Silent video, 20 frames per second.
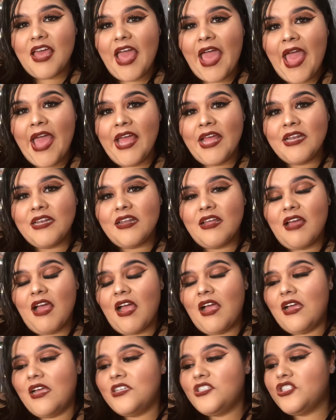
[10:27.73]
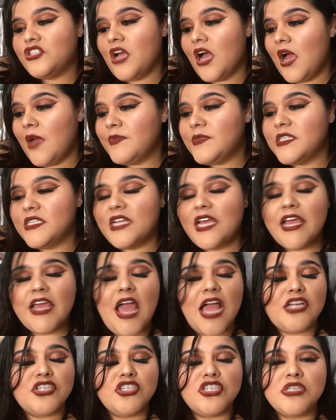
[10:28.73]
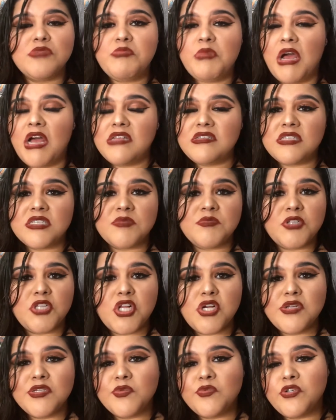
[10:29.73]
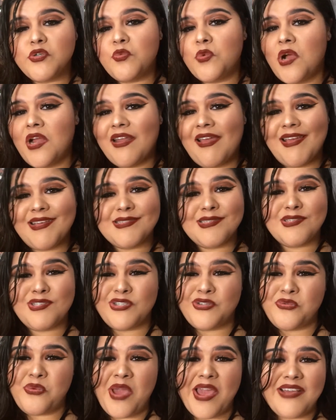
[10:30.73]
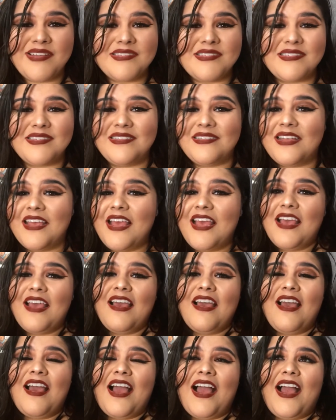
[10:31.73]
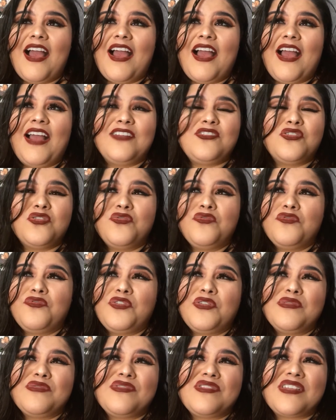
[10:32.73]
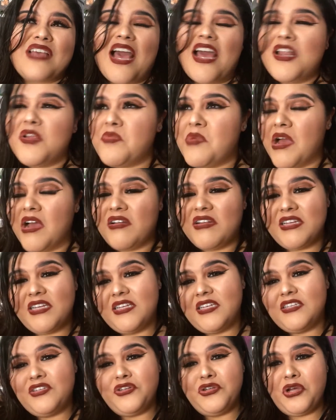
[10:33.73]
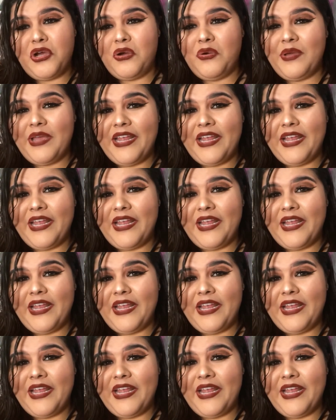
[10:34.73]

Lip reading: And I shopped, and I actually bought some clothes were 1X, 2X, and I don't feel sad about it, you know?